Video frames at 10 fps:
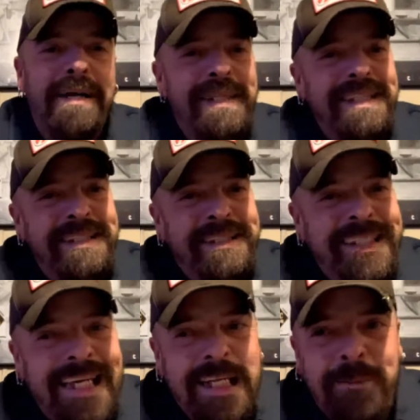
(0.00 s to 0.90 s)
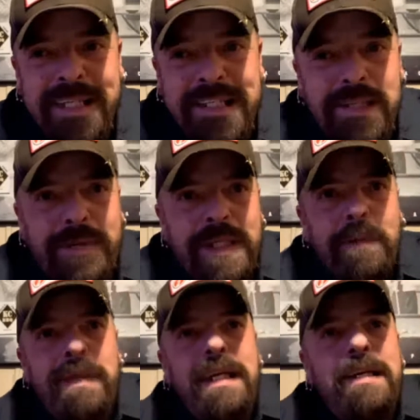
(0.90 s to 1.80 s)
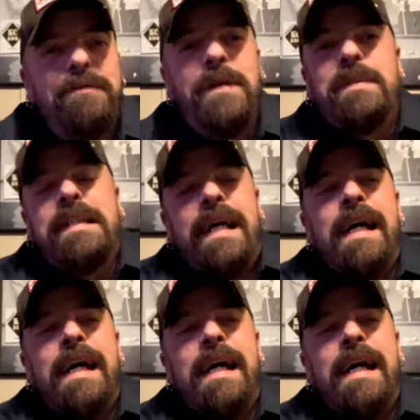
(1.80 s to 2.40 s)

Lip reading: I'm going to tell myself a little bit here, folks,